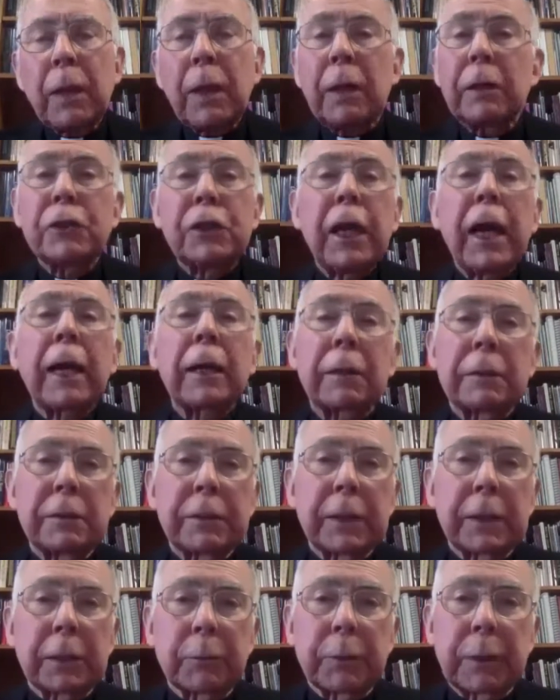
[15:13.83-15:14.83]

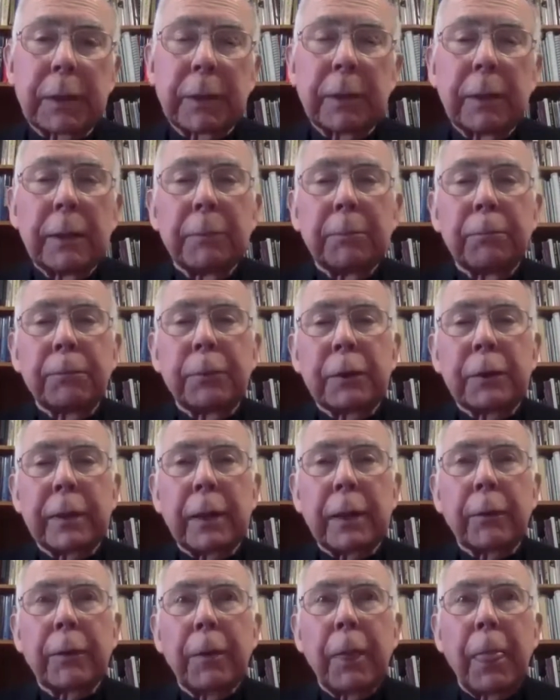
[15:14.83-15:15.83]
challenge anyway, put it
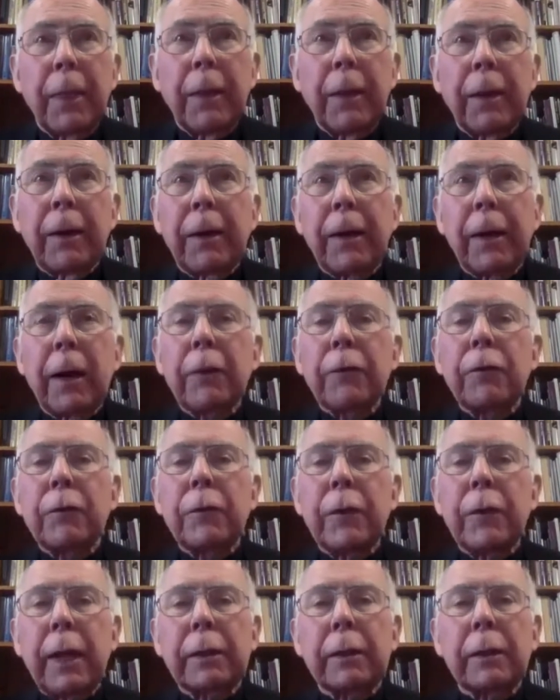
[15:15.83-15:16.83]
that way. Other
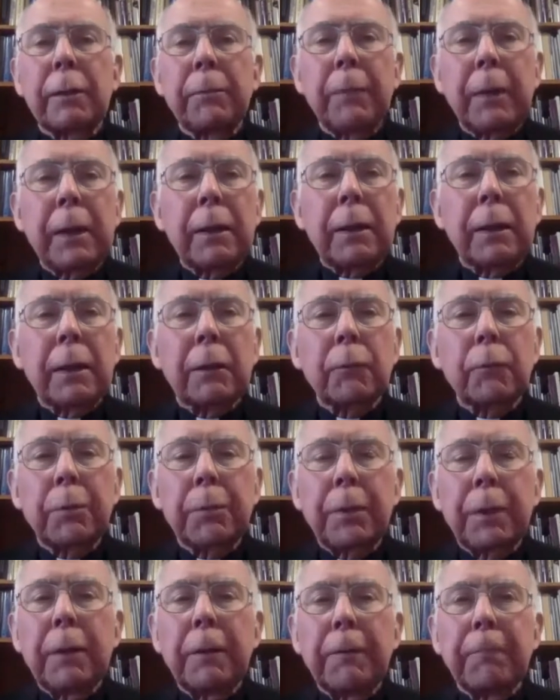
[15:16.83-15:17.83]
than that, the main thing
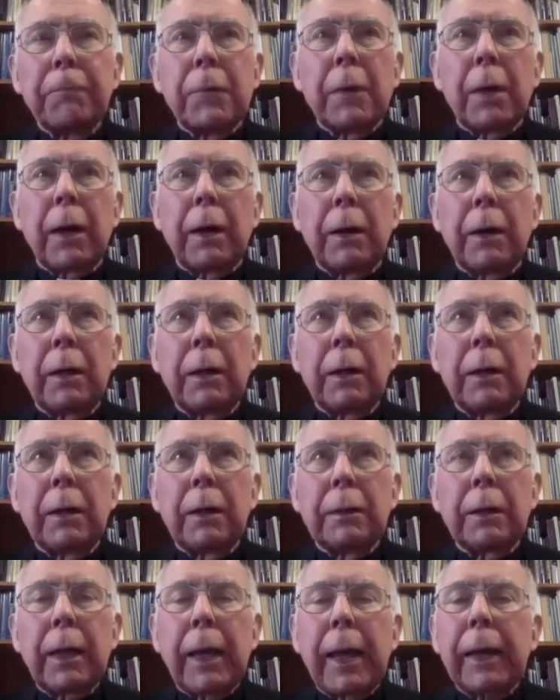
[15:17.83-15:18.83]
would be
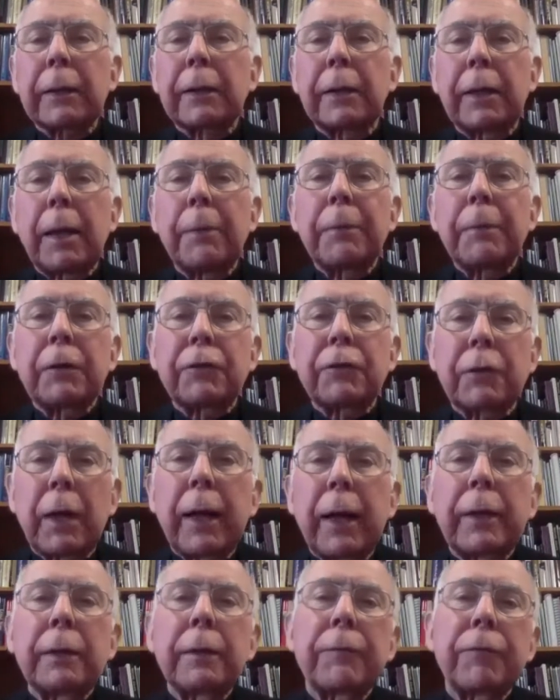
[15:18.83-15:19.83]
the academic
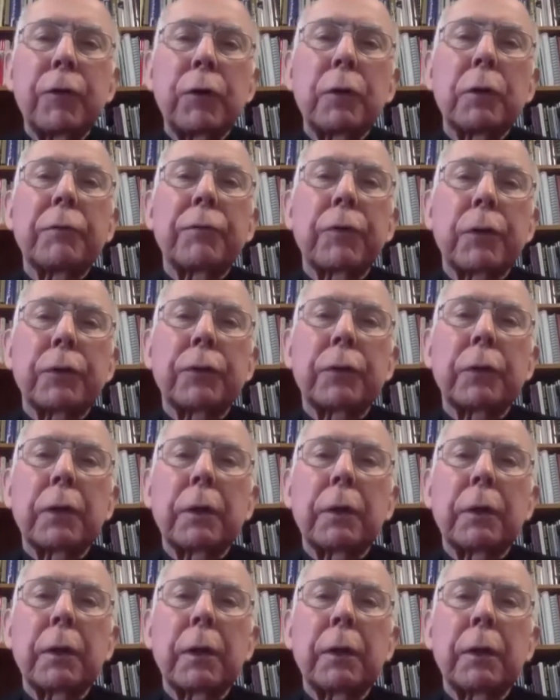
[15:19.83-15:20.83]
side of the
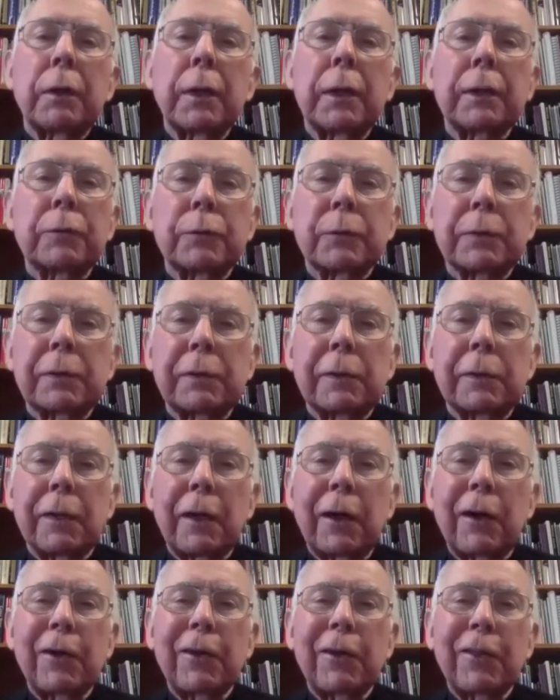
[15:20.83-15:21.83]
university, and that's what
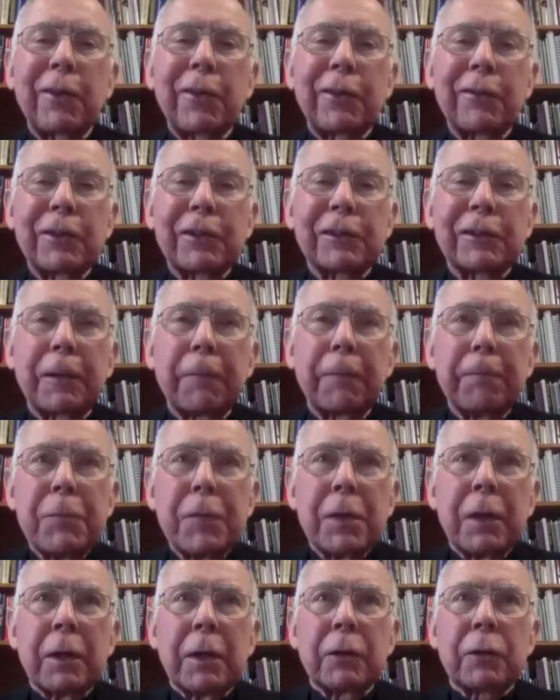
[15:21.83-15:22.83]
the heart of the university.
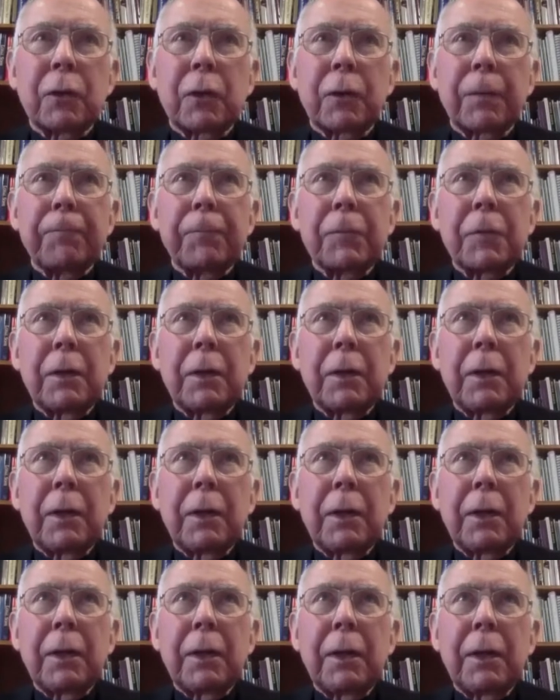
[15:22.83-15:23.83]
So
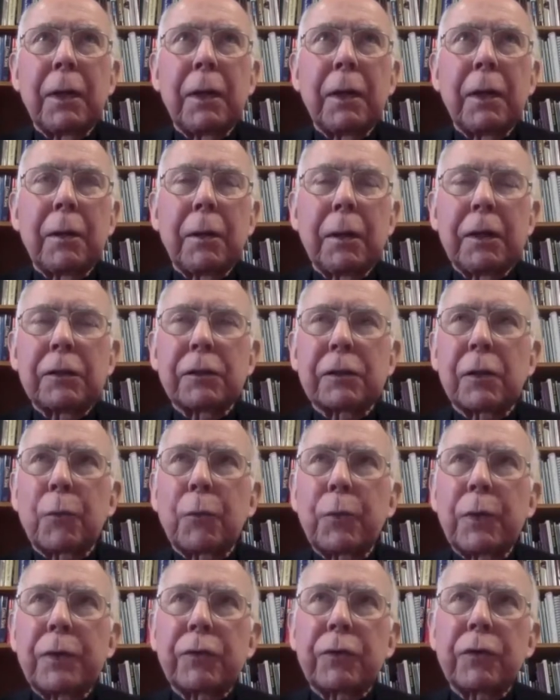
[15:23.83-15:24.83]
in at least the
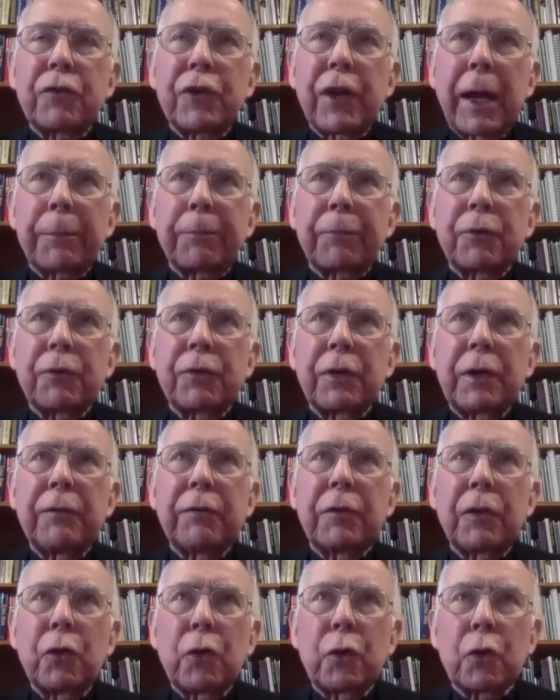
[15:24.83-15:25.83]
recent chapters and
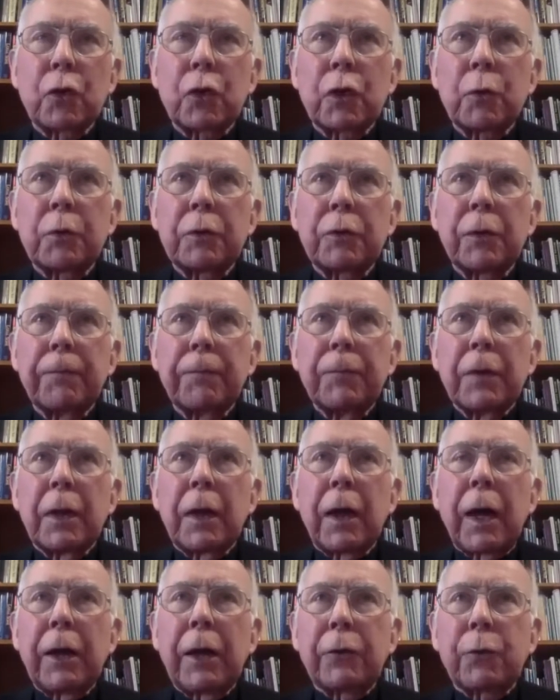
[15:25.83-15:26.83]
even the earlier ones,
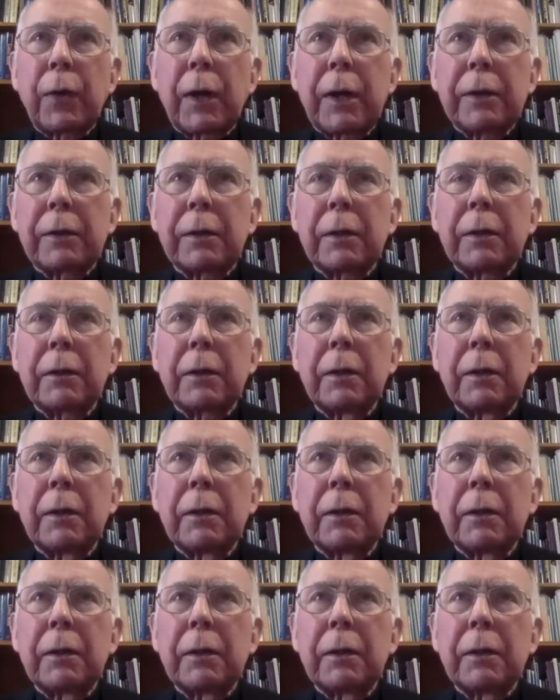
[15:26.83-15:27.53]
I tried to